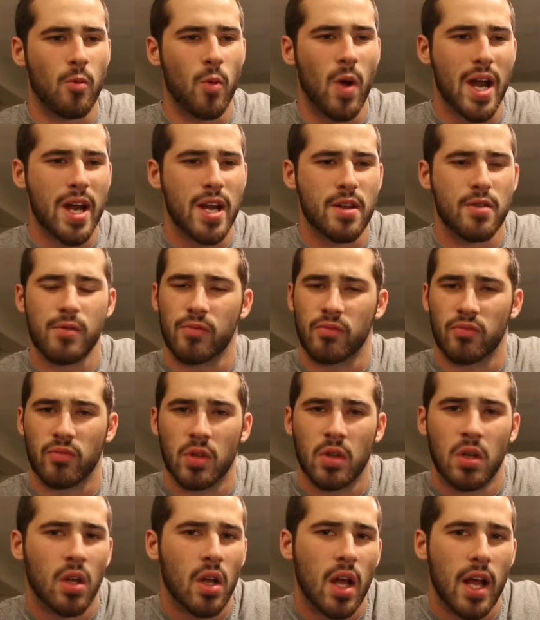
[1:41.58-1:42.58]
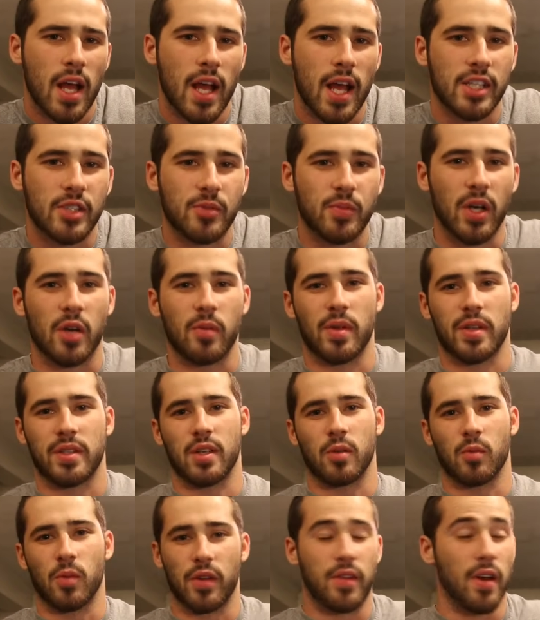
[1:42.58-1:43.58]
are you
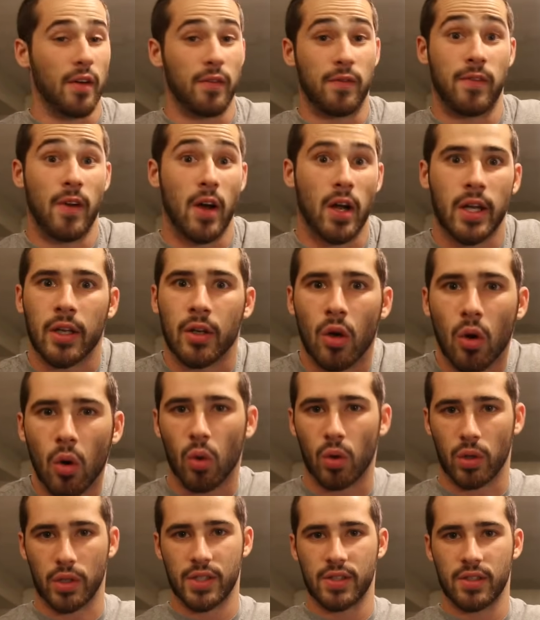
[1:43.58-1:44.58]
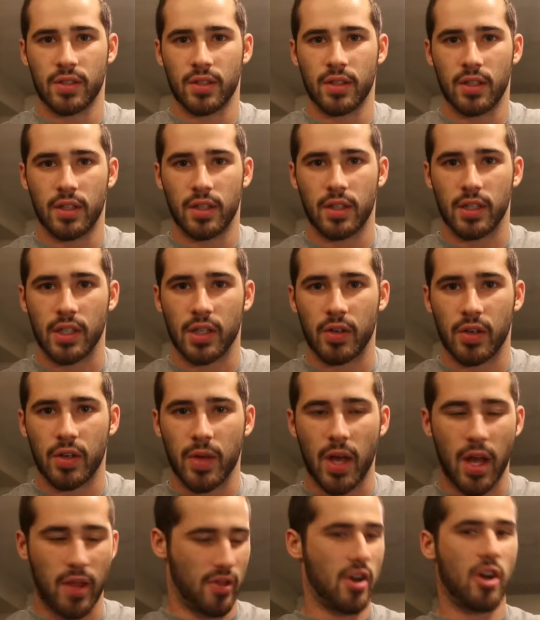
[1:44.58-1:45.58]
experimenting with a fucking horse? You know what I
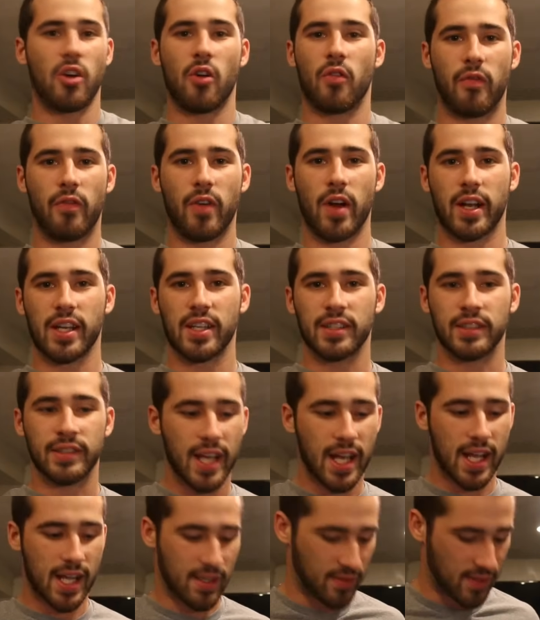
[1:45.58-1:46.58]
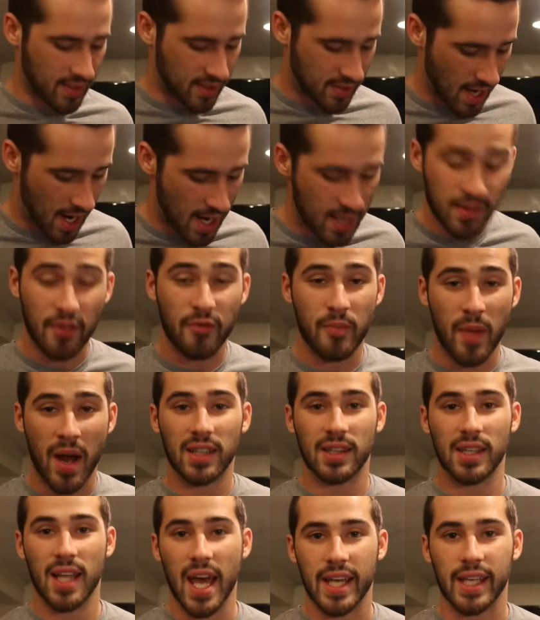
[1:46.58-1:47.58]
mean? Their fucking dick is the size of my
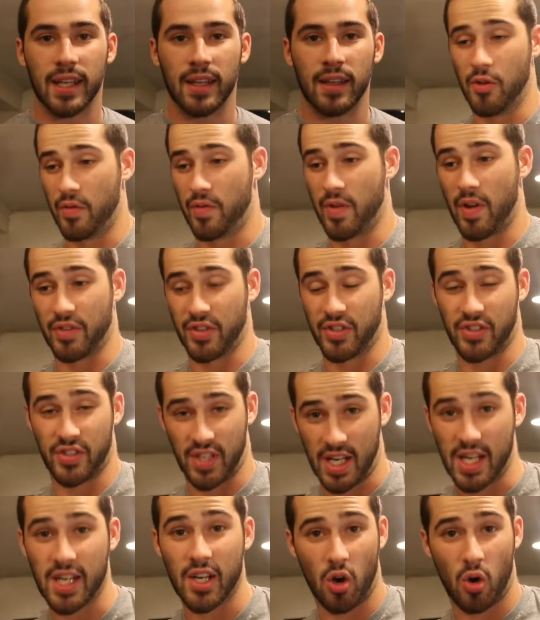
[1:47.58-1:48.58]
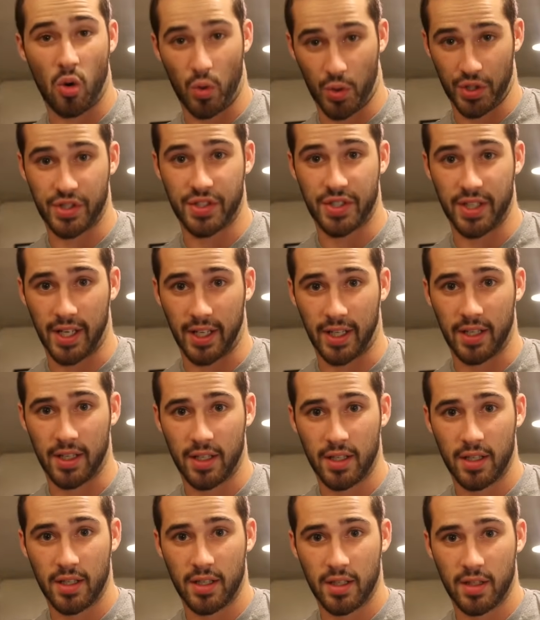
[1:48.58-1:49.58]
leg. I don't know if you've ever seen a horse dick,
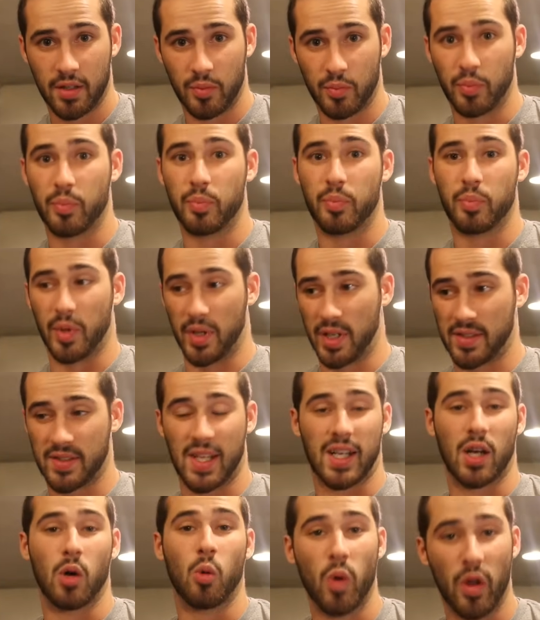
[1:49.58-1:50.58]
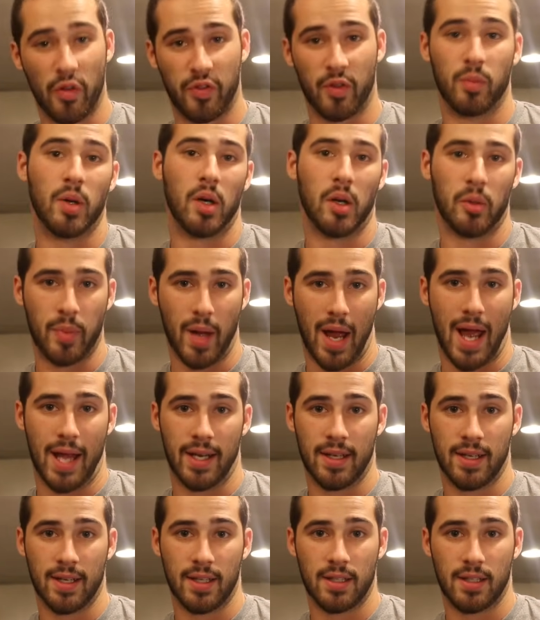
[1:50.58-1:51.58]
but it's like a wiffle ball
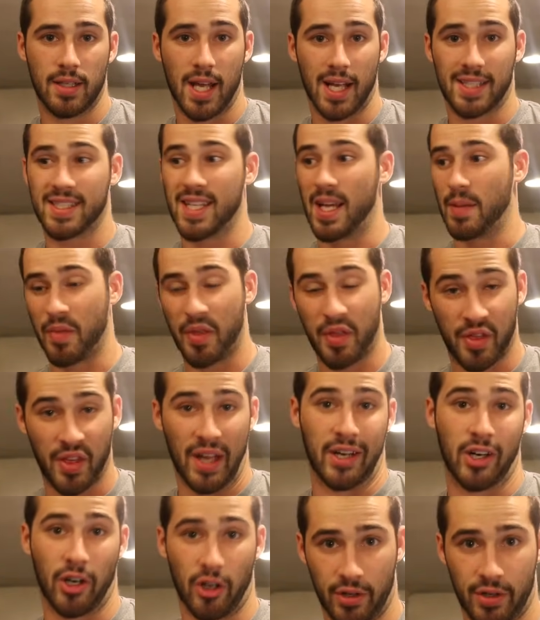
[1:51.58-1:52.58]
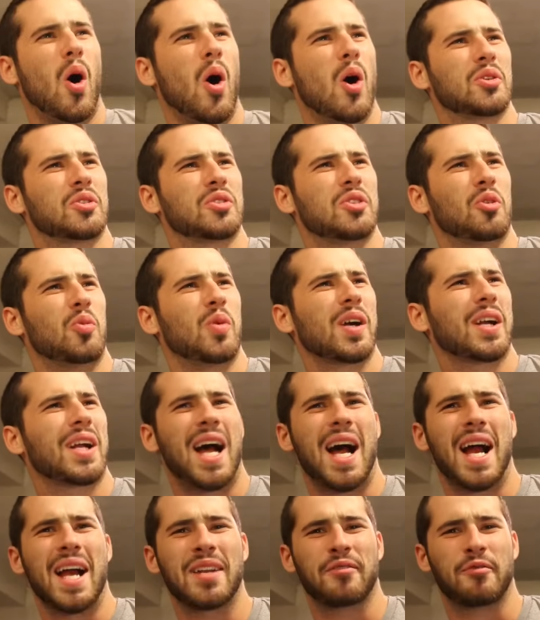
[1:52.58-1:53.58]
bat, except thicker. Also, what
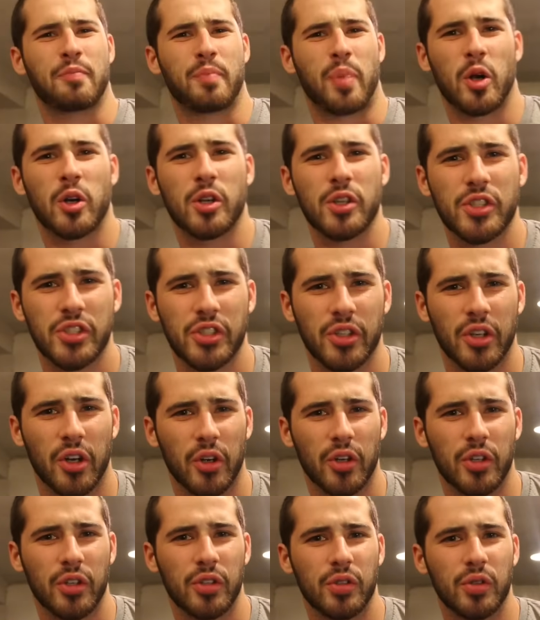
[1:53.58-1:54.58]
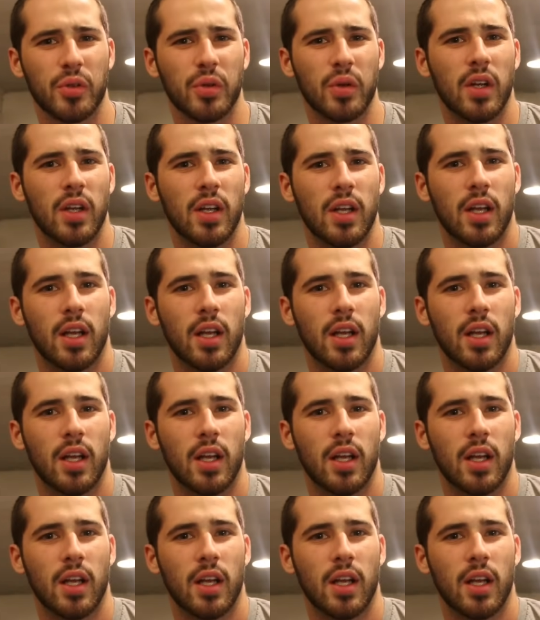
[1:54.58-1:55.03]
kind of person are you